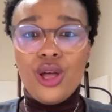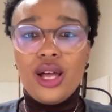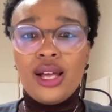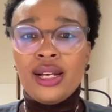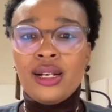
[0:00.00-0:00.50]

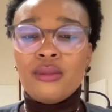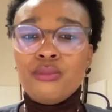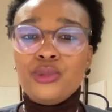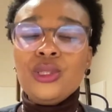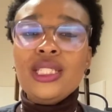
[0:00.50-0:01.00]

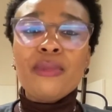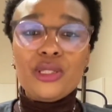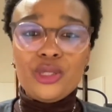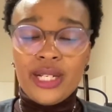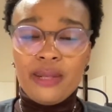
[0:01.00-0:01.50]
to
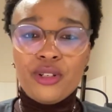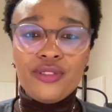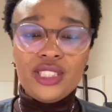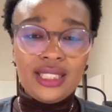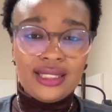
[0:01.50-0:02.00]
demonstrate
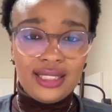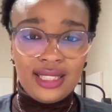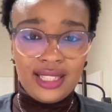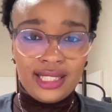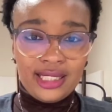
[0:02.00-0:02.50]
proficiency in
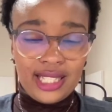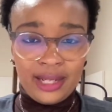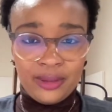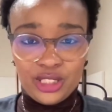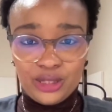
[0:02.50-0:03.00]
English
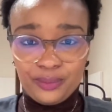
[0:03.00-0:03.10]
language.